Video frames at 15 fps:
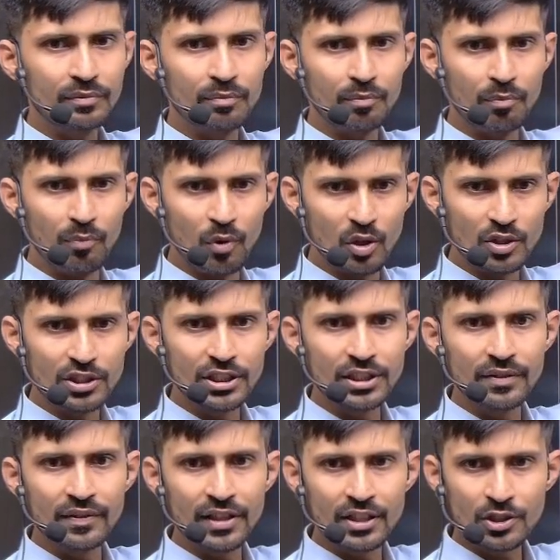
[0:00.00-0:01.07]
Positive
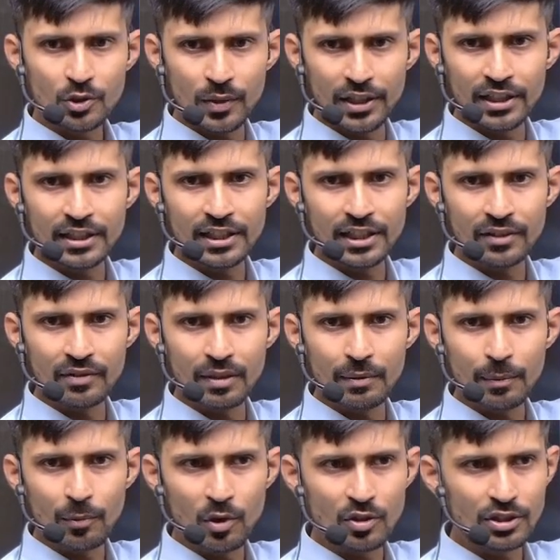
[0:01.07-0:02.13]
raised to anything will be
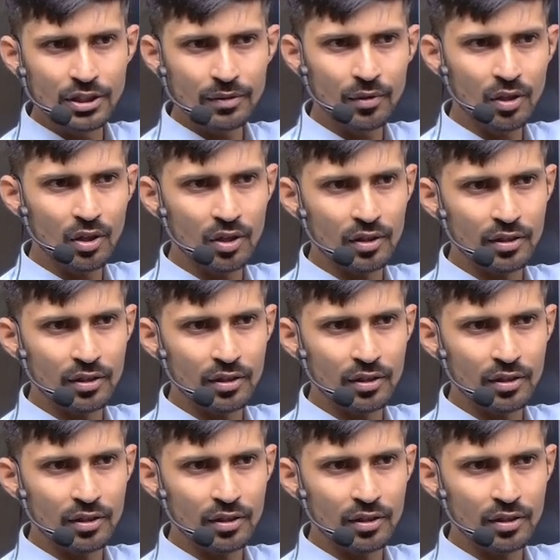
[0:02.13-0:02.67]
positive or not?